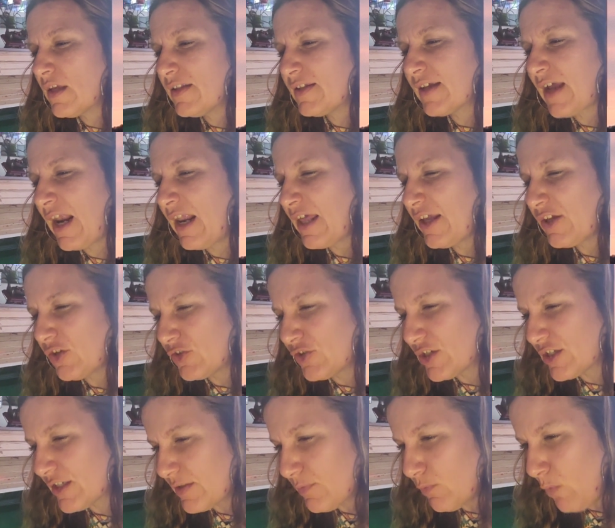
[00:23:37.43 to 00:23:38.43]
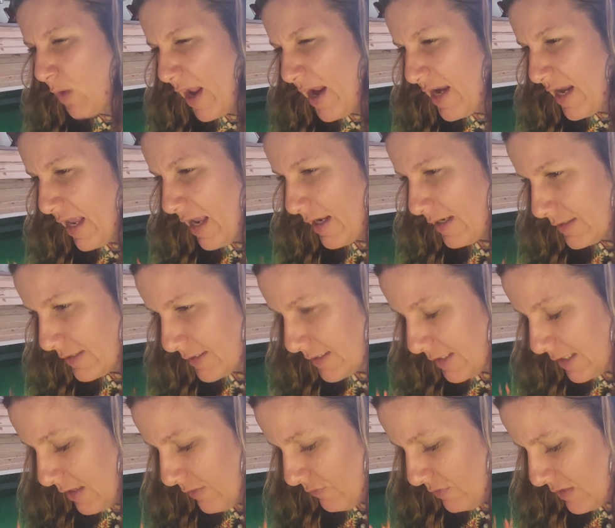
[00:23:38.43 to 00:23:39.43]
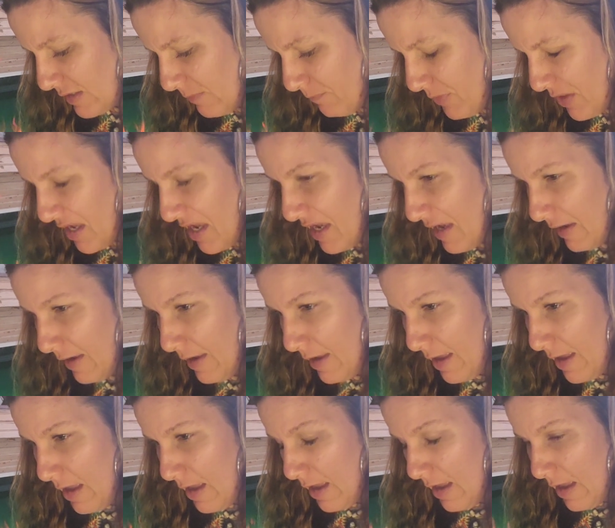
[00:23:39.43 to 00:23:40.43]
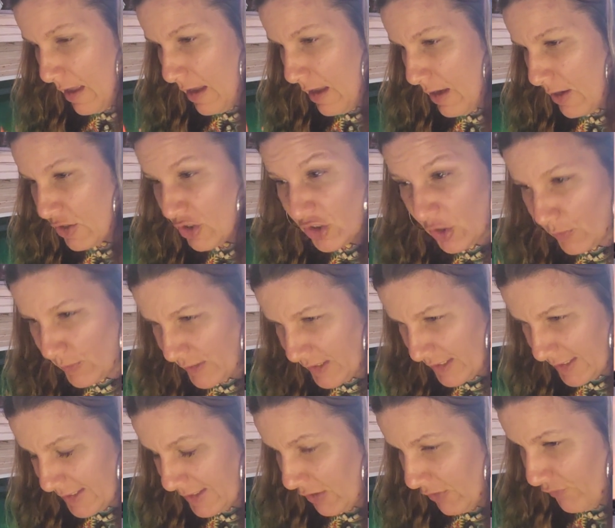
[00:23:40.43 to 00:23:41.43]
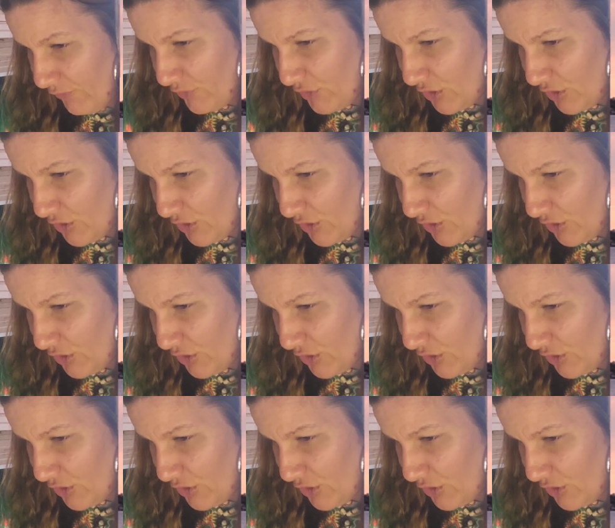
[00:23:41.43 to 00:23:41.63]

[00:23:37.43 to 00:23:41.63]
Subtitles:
kind of like you're just waiting to see if something shows itself